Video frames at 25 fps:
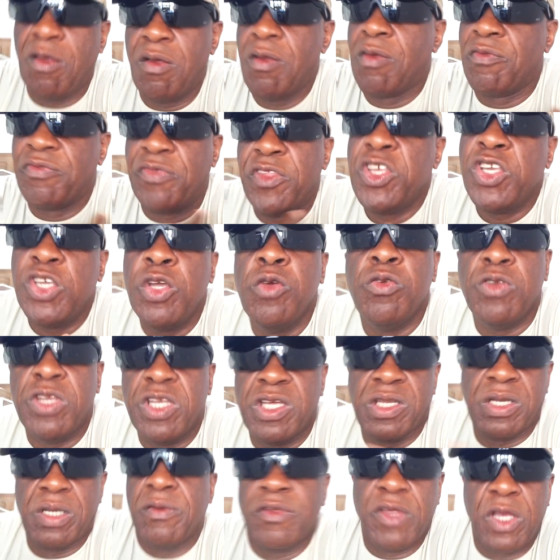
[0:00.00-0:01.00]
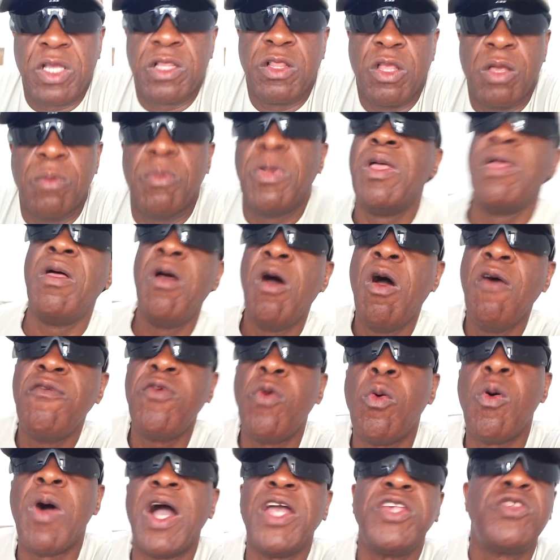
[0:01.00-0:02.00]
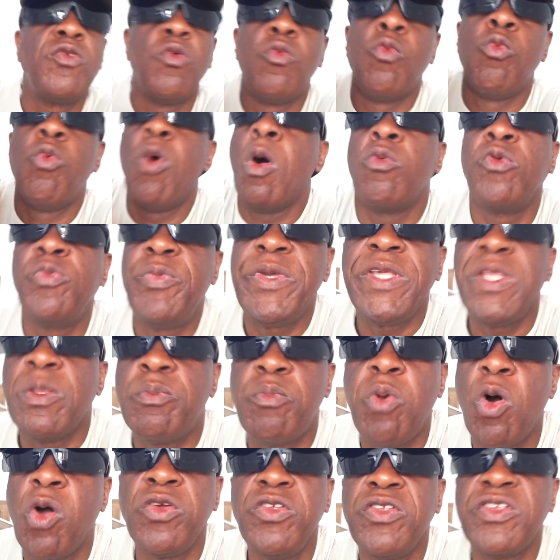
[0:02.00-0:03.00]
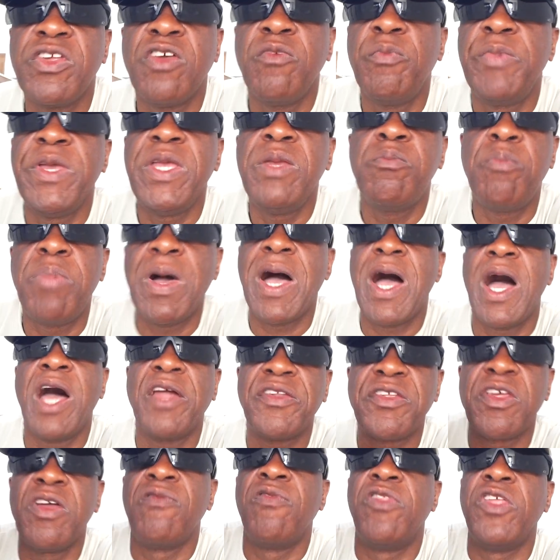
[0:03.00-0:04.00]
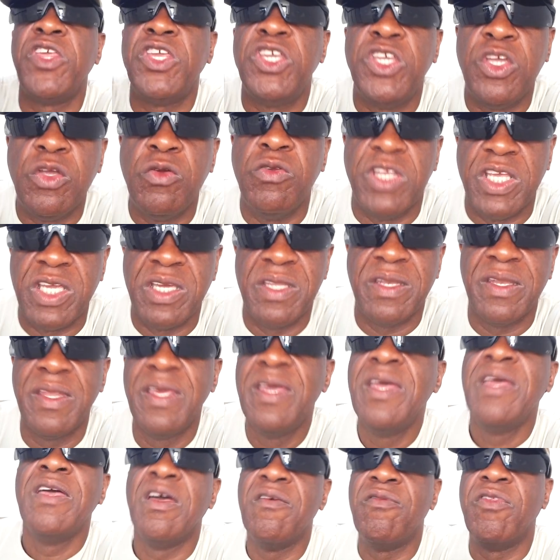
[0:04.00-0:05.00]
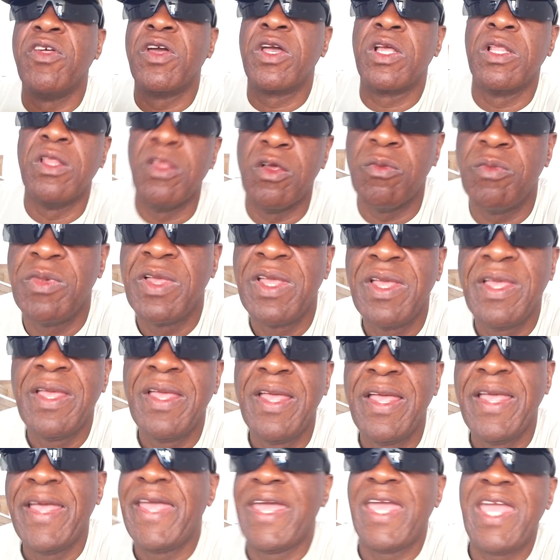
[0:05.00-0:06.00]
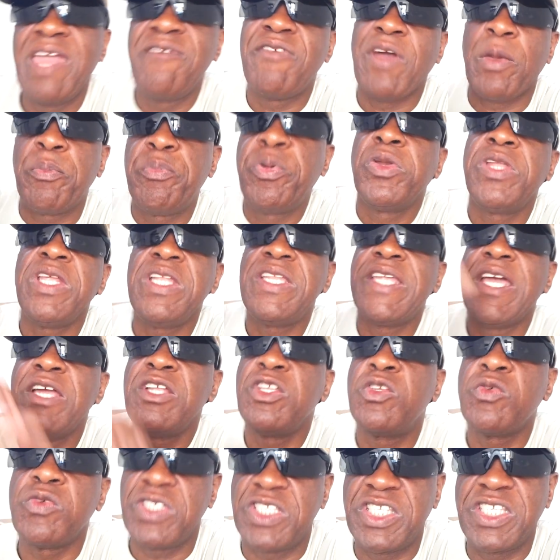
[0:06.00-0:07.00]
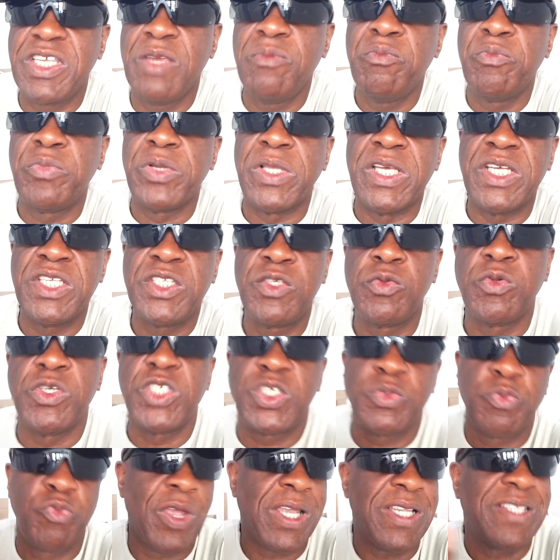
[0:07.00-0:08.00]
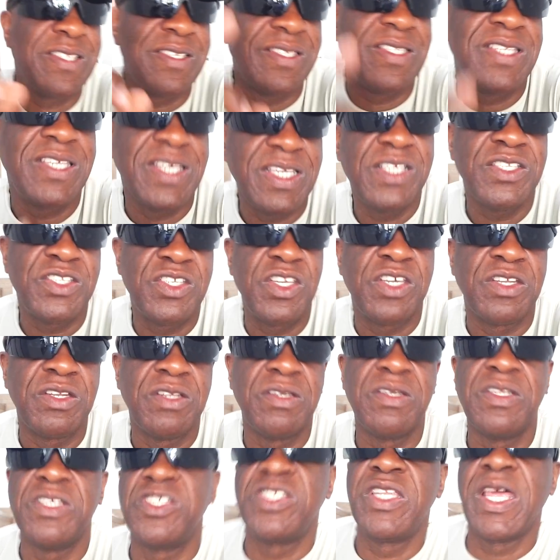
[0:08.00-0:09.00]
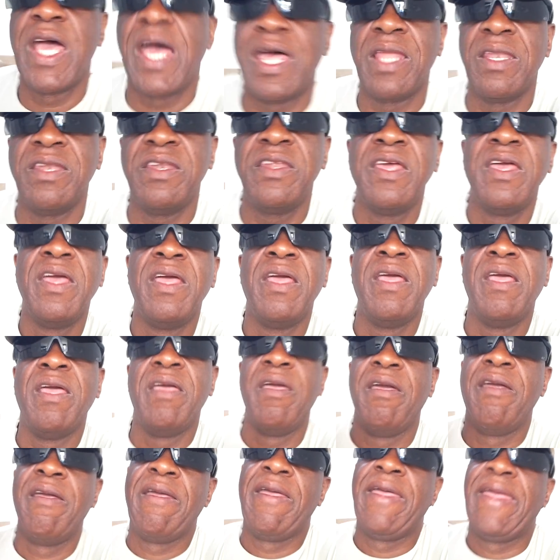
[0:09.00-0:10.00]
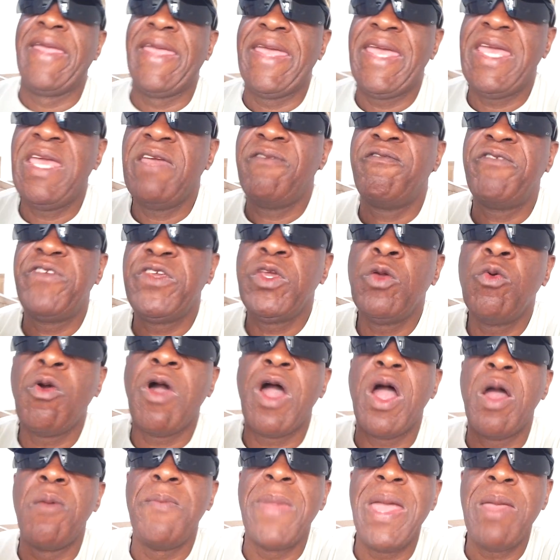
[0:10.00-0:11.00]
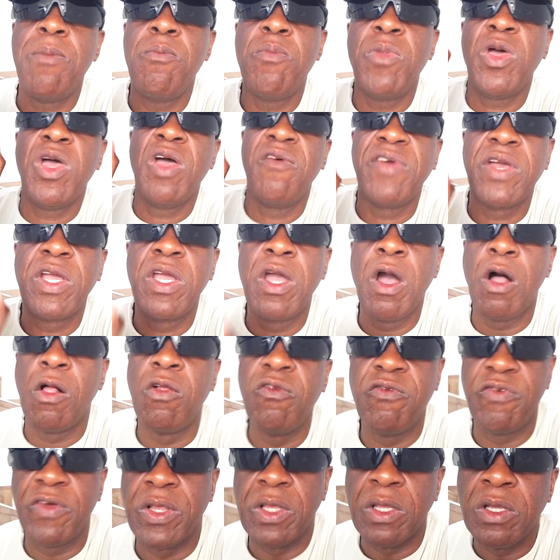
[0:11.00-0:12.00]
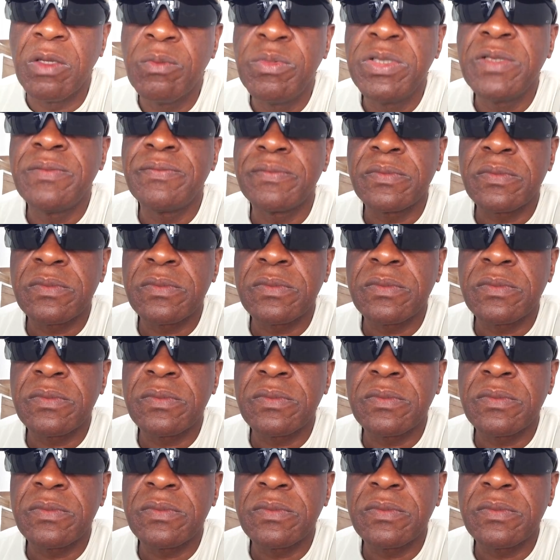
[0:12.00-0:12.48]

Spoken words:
the union, the club. Otherwise, what would be the point of being part of the union of the club? If I put it down to its simplest, which Brexiteers can understand, if you are a member of a golf club